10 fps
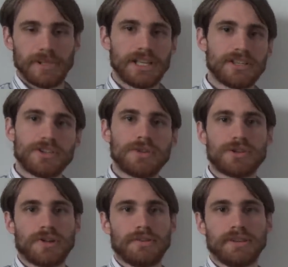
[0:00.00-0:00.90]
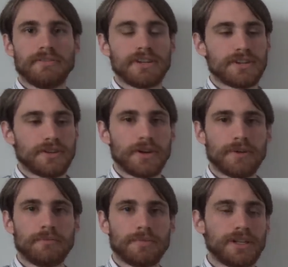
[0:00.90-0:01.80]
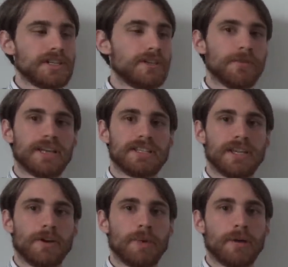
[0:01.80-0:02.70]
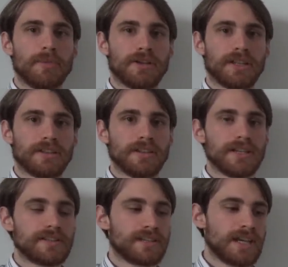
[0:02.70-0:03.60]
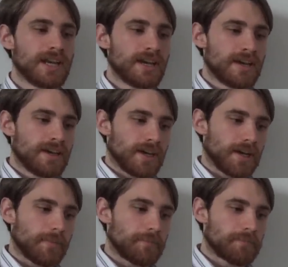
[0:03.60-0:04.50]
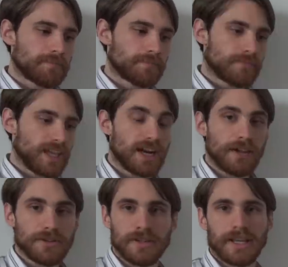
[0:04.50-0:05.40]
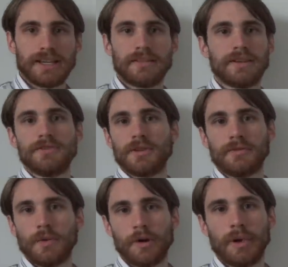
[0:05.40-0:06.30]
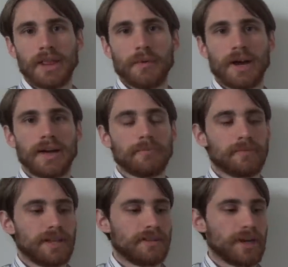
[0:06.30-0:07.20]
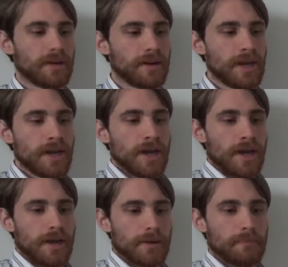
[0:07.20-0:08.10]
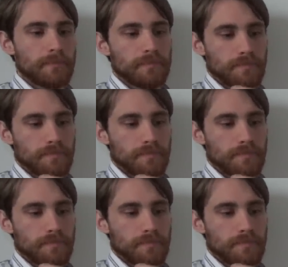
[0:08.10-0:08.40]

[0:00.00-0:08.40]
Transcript: It's a choose-your-own-adventure. There are plenty of ways to go about building the list. Um, and I also like Cathedral of War, by the way, in there. Um,